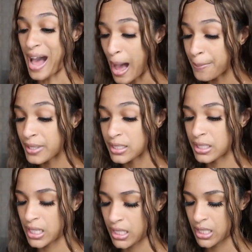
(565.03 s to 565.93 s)
popping.
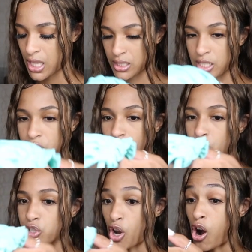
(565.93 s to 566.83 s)
Like, these
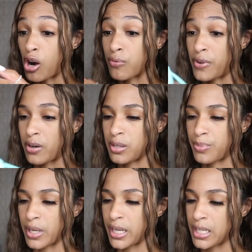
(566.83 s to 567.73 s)
colors are very
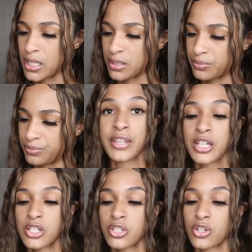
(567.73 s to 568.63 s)
bright and
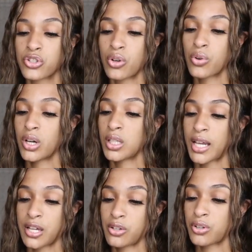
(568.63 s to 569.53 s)
they just look so good.
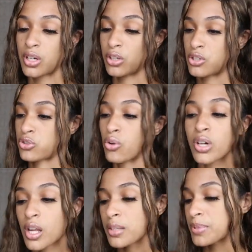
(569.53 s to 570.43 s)
Like, I know they're gonna look so
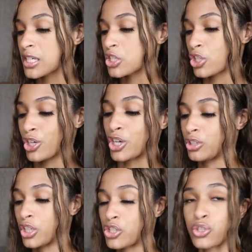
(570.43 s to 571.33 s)
good on the beach, they're gonna
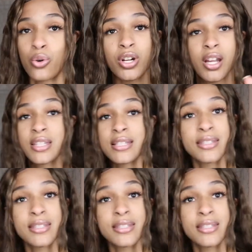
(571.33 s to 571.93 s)
look so good on the